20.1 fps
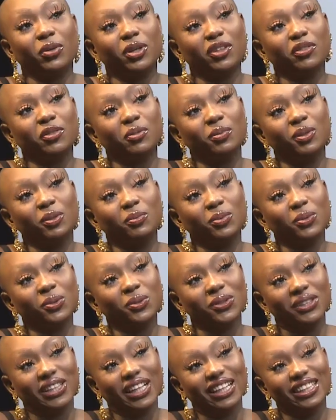one of the
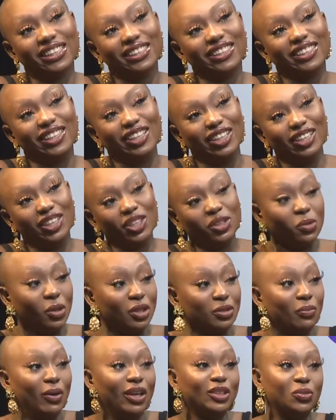people that this
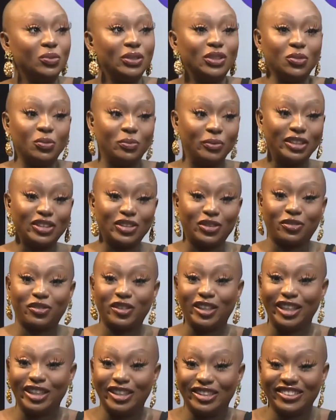was met with me. Mixed
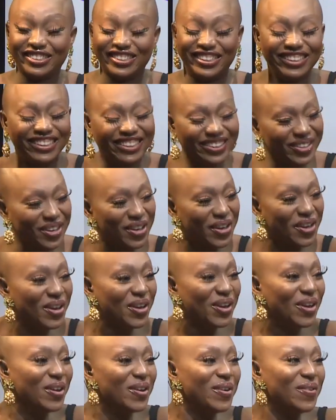feelings.
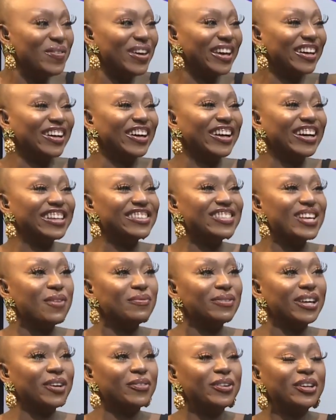Because I'm
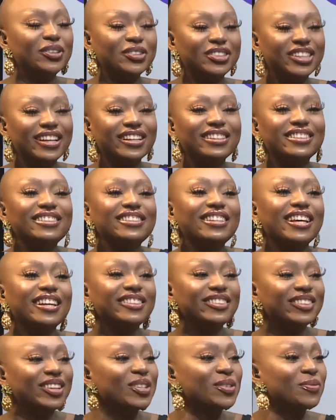like, when you say the
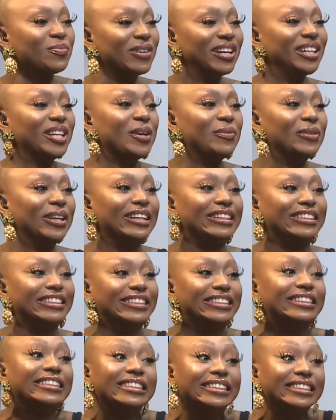sexiest man, I'm like,
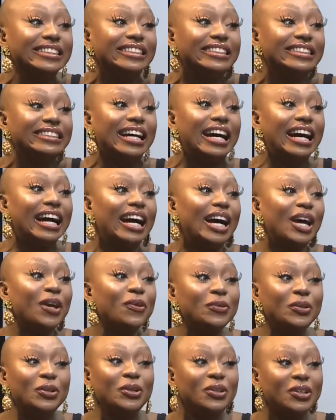I
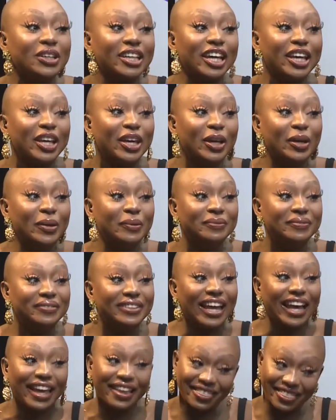wouldn't look at him
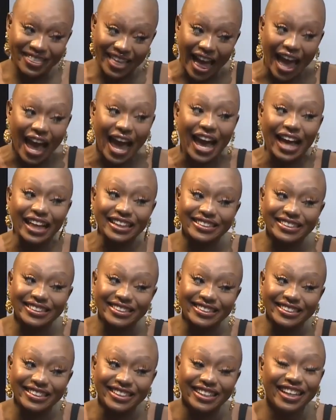like
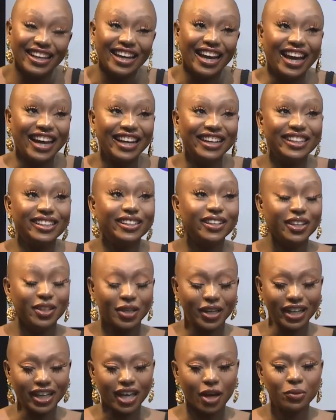that. And he,
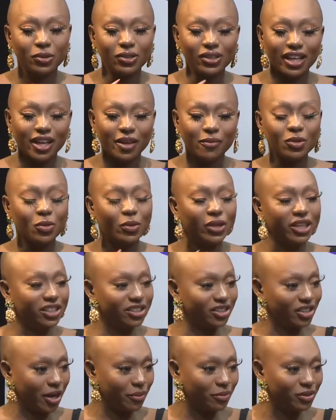like, I would look at him the way he
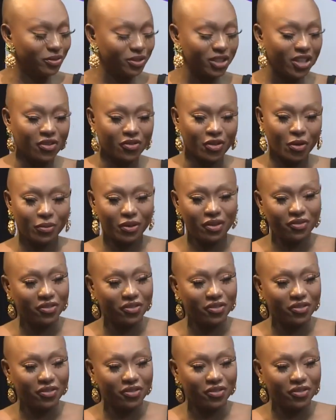described himself. I'm a